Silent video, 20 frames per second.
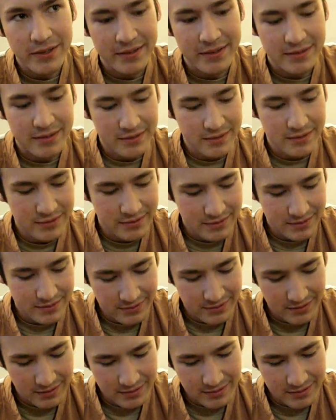Doesn't
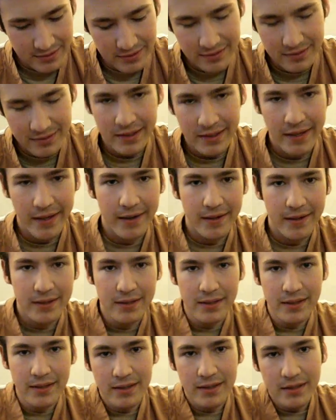have to close. Yeah.
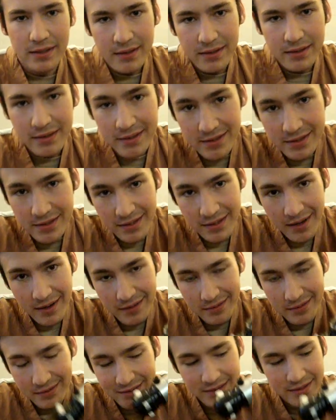This is
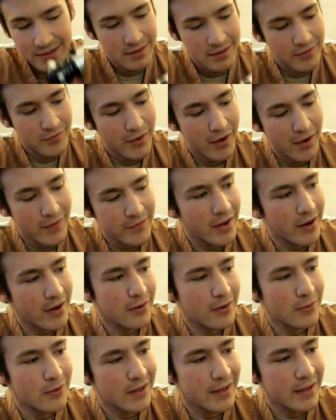the
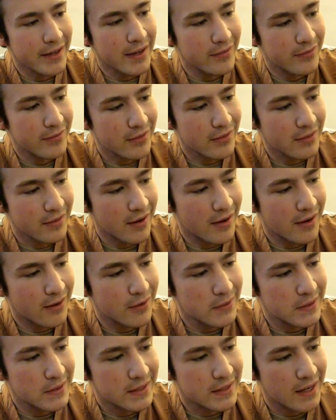$5 one I got for a
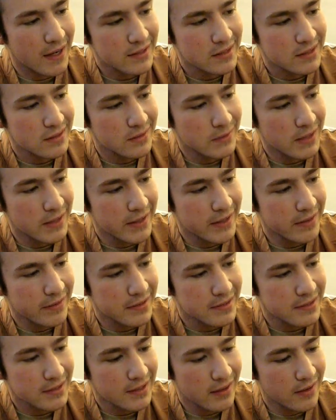Halloween costume 10
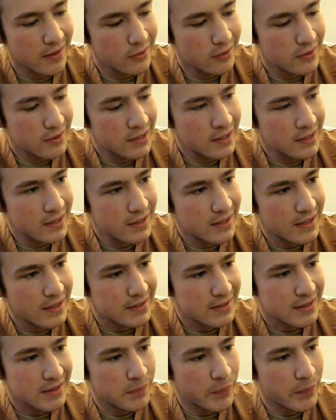years ago,
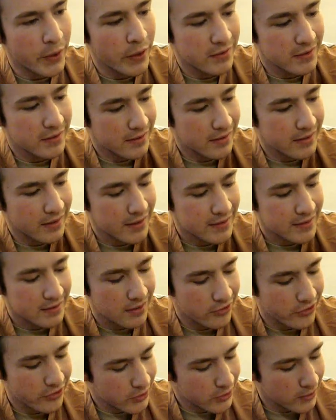as compared to the nice
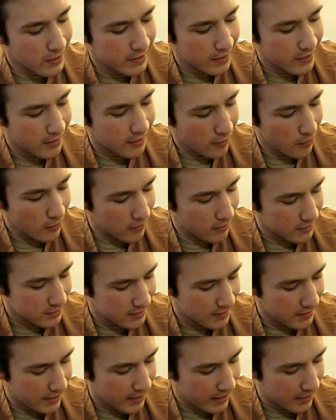$120
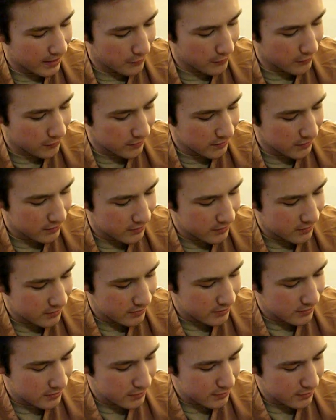ones they have.
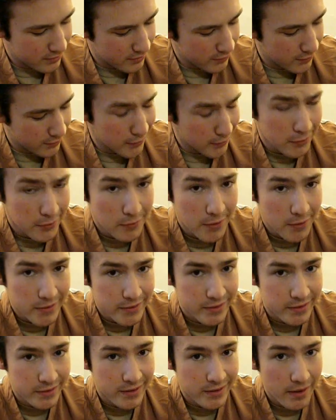If anyone
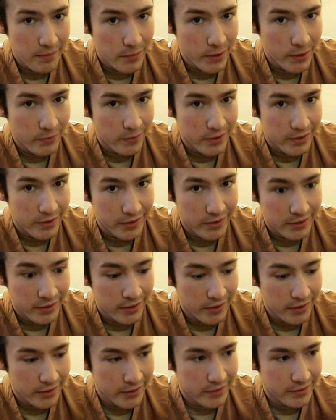wants to send me one, you
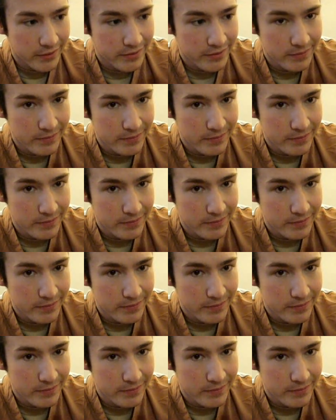could.